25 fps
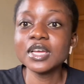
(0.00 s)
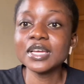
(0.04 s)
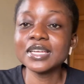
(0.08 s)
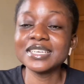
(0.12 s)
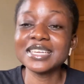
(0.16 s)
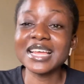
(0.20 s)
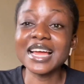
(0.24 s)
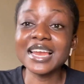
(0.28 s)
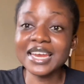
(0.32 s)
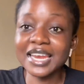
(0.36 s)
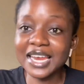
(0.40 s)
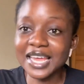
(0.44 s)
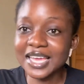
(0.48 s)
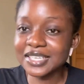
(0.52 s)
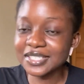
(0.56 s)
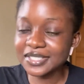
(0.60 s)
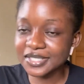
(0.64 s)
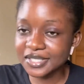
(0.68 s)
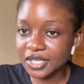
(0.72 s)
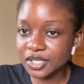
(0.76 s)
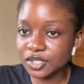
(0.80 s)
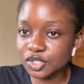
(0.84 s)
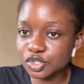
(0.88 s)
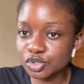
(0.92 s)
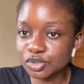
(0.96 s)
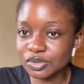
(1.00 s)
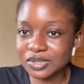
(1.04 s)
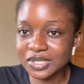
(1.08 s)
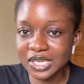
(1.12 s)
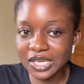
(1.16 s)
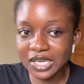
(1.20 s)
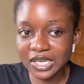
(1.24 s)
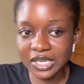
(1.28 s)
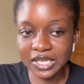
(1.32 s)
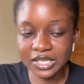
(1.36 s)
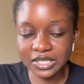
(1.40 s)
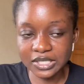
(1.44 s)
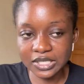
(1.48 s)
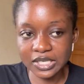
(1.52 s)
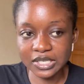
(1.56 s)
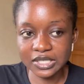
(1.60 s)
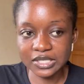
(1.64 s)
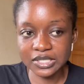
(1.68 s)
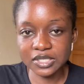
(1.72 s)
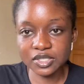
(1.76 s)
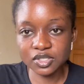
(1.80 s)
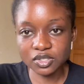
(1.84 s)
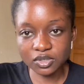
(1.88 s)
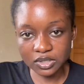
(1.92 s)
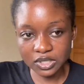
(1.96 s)
Their license to take interns
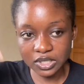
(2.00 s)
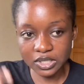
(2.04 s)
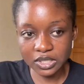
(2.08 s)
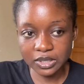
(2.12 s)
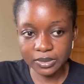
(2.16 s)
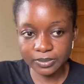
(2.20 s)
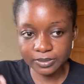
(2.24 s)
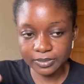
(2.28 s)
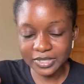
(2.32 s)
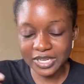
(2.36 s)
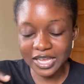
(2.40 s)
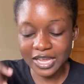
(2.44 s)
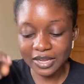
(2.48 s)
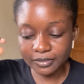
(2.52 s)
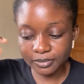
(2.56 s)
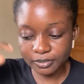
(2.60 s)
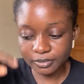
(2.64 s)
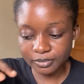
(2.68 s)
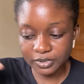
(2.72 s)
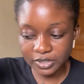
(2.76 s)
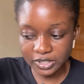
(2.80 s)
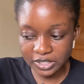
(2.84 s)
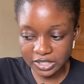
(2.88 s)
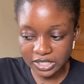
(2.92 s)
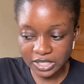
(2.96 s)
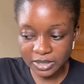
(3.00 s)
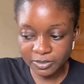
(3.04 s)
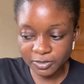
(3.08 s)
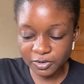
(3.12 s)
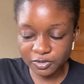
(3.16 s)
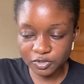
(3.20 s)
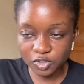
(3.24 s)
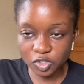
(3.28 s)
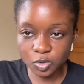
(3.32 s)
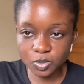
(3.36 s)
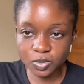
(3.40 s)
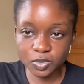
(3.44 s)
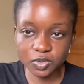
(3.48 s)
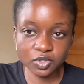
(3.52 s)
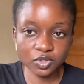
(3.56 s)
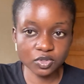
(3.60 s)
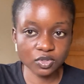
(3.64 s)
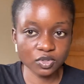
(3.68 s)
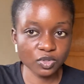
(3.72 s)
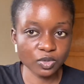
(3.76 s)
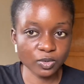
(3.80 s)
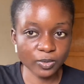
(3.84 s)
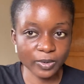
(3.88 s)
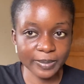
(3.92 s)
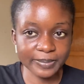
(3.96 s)
is on the name of the hospital is
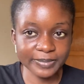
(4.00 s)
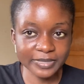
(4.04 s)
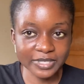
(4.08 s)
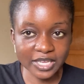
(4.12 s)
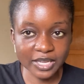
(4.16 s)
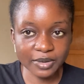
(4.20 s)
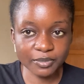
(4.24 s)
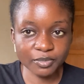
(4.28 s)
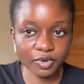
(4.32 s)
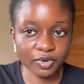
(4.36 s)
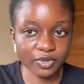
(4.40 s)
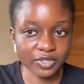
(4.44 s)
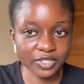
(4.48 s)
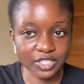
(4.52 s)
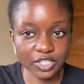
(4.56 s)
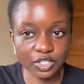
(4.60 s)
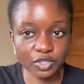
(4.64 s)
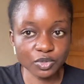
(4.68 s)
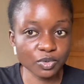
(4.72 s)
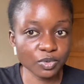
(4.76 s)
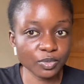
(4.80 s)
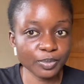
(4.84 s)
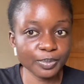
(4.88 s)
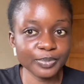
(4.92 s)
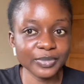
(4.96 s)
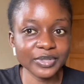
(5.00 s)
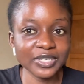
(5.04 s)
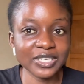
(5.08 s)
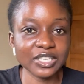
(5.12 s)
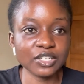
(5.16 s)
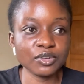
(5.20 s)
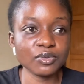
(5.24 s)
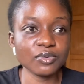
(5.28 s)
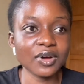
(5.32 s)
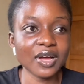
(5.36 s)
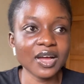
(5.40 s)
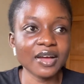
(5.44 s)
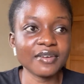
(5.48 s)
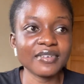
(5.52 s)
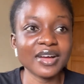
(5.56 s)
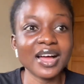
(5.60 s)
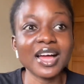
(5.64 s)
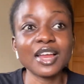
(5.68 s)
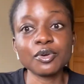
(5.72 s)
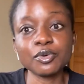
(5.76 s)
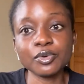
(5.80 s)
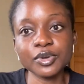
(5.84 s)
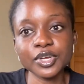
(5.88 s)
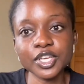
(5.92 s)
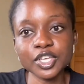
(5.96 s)
on the website, but they don't have
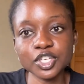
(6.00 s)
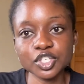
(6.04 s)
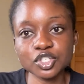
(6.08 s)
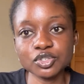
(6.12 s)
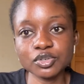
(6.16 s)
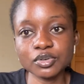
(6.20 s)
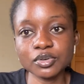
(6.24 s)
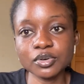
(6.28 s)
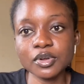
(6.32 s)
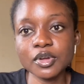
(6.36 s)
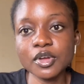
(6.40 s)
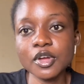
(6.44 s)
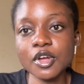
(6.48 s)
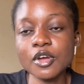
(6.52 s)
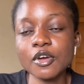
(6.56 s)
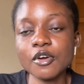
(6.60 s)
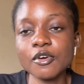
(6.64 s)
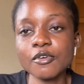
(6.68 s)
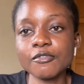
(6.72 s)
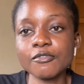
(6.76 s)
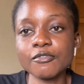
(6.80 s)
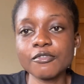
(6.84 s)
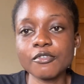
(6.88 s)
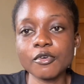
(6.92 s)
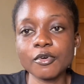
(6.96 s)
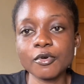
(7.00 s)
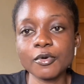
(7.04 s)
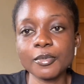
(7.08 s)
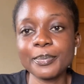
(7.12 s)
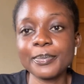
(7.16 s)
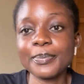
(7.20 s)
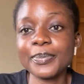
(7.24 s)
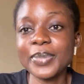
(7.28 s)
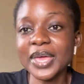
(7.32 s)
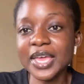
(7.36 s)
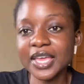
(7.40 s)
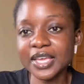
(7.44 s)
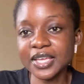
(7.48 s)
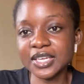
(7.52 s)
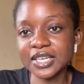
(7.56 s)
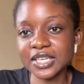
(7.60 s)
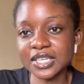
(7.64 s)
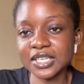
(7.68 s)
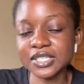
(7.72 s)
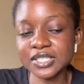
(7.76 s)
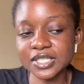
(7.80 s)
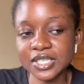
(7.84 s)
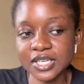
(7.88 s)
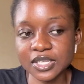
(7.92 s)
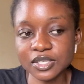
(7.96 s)
allocation for paying
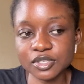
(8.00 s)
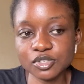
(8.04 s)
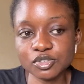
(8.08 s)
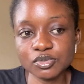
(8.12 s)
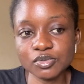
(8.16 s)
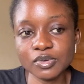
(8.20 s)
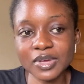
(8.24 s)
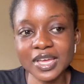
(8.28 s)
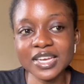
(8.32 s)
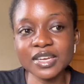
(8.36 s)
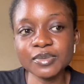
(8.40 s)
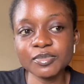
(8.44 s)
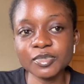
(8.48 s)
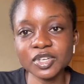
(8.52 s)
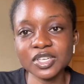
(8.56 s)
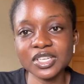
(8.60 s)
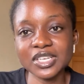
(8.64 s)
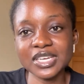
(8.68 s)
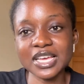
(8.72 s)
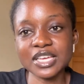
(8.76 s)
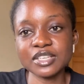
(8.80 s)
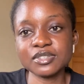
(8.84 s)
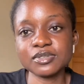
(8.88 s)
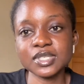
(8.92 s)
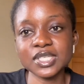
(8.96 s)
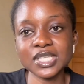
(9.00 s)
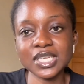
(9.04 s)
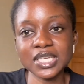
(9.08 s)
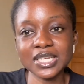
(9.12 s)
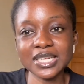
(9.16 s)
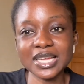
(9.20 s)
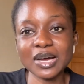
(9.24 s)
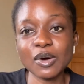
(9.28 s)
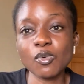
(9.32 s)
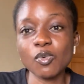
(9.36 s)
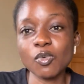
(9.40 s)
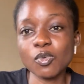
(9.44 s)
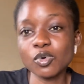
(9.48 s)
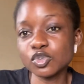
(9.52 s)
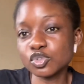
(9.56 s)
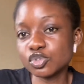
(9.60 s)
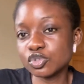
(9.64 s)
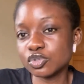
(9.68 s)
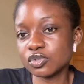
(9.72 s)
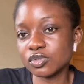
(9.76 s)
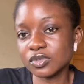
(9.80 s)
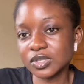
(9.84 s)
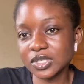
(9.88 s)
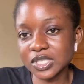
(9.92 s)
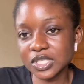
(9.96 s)
interns. So anybody that wants
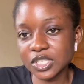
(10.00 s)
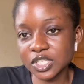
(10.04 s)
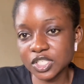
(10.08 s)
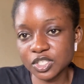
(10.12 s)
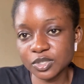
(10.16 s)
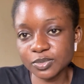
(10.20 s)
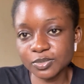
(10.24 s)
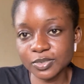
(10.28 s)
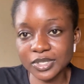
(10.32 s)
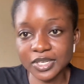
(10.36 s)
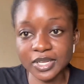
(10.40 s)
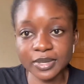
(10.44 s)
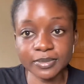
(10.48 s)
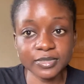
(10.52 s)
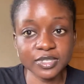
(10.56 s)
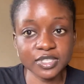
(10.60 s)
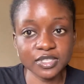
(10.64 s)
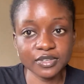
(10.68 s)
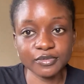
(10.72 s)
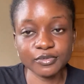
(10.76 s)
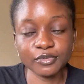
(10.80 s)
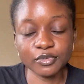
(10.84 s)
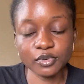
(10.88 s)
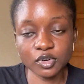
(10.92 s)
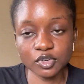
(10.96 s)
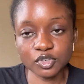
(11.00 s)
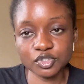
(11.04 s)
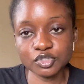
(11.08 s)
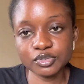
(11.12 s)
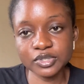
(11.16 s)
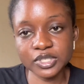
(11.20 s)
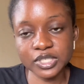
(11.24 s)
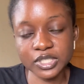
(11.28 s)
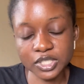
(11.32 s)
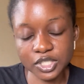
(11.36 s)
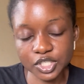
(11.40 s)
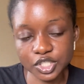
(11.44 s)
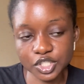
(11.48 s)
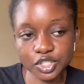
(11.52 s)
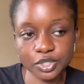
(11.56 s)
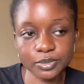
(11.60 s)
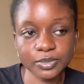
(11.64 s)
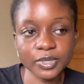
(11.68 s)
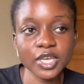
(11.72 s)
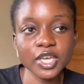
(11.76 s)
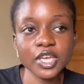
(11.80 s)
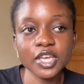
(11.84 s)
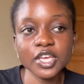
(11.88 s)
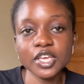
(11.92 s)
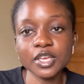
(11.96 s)
to do internship with them is a voluntary internship.
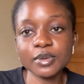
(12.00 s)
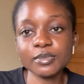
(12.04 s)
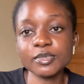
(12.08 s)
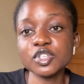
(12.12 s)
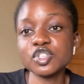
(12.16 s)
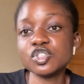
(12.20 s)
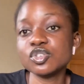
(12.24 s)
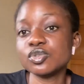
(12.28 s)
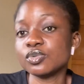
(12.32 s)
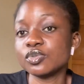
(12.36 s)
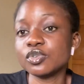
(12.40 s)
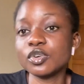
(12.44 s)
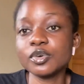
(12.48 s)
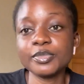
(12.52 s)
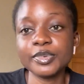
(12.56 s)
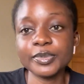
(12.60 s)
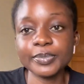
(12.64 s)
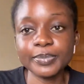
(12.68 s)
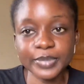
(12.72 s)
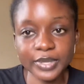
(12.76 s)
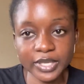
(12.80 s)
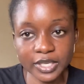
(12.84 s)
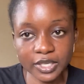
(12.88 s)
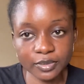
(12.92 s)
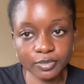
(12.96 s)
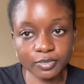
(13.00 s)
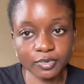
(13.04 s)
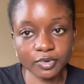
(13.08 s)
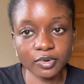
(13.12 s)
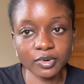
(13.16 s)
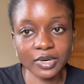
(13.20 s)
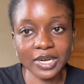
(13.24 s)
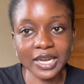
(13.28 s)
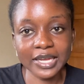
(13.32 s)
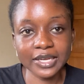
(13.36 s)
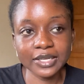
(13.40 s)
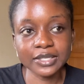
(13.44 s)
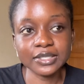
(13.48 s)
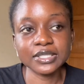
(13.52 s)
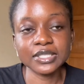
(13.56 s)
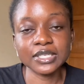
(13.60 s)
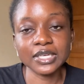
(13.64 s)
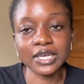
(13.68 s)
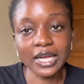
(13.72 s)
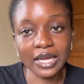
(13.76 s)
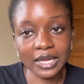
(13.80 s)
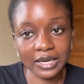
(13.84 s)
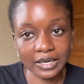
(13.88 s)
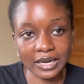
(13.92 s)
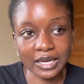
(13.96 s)
It means you will not be paid, but like they
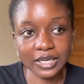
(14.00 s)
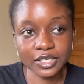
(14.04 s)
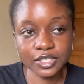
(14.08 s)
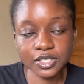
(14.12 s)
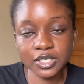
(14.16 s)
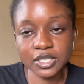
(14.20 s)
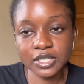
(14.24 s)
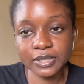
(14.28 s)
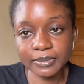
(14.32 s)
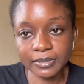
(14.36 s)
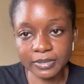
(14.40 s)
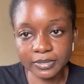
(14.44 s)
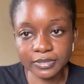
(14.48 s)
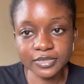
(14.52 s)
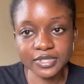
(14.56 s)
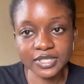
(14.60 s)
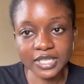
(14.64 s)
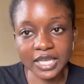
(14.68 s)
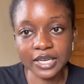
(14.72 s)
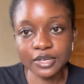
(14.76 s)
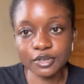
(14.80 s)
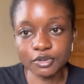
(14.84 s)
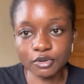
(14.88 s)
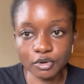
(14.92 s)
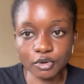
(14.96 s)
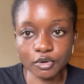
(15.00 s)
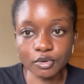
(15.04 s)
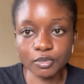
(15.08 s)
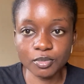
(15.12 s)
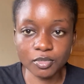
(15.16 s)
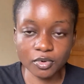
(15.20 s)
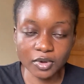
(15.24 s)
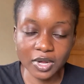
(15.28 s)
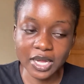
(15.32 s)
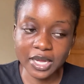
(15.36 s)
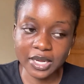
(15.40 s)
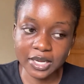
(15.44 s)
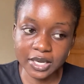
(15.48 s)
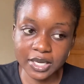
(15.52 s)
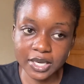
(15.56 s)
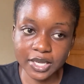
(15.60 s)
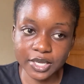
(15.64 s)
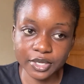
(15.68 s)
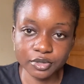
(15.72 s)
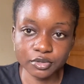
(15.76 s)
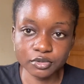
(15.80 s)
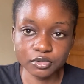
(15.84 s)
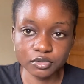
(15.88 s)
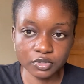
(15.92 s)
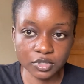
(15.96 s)
can actually sign your logbook and
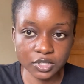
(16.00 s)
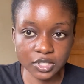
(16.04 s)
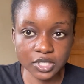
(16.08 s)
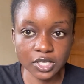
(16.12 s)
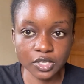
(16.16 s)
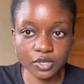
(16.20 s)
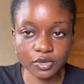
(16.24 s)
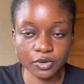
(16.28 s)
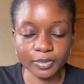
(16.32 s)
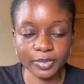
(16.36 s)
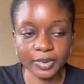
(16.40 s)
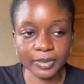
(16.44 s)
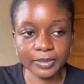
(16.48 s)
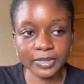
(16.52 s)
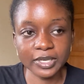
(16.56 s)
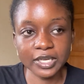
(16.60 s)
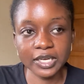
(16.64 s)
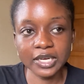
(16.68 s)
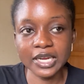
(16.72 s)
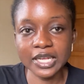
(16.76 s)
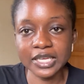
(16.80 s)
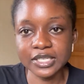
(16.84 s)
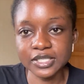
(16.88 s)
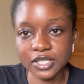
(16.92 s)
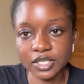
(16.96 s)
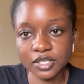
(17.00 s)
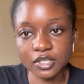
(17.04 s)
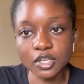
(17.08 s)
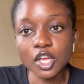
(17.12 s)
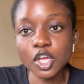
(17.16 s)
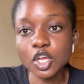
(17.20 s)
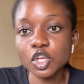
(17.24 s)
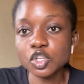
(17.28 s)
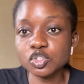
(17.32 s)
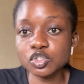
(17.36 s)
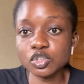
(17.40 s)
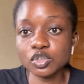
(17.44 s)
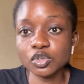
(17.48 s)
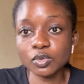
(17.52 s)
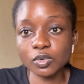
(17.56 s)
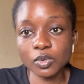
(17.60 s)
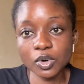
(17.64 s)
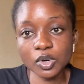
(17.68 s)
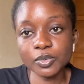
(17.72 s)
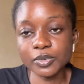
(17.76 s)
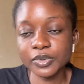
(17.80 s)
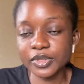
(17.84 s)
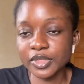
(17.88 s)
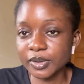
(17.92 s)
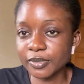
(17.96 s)
clear you to take your permanent license. So you
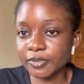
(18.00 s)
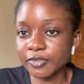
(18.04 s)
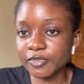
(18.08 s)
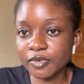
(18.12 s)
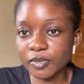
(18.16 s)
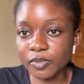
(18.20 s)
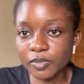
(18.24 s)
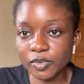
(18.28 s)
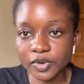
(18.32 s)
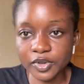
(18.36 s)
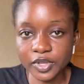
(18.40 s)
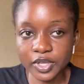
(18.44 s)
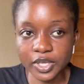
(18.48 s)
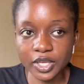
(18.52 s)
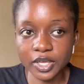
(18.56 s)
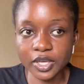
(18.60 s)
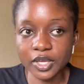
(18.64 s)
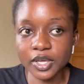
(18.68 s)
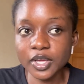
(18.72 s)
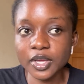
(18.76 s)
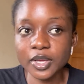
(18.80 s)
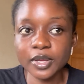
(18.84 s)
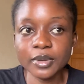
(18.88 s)
work with them for 1 year.